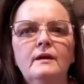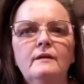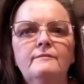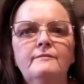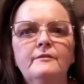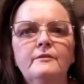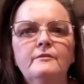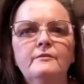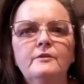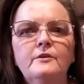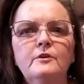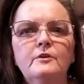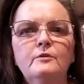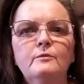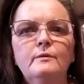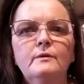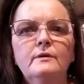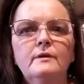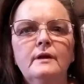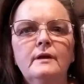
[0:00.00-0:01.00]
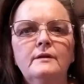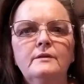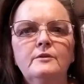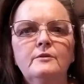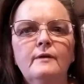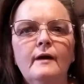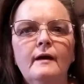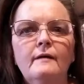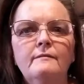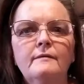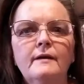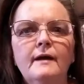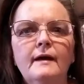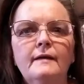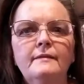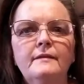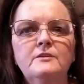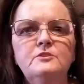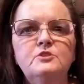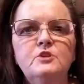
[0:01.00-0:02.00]
If you're new and you haven't
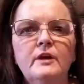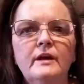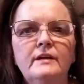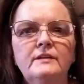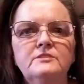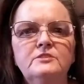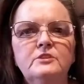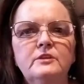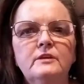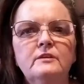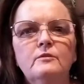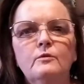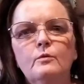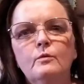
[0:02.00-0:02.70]
had the chance yet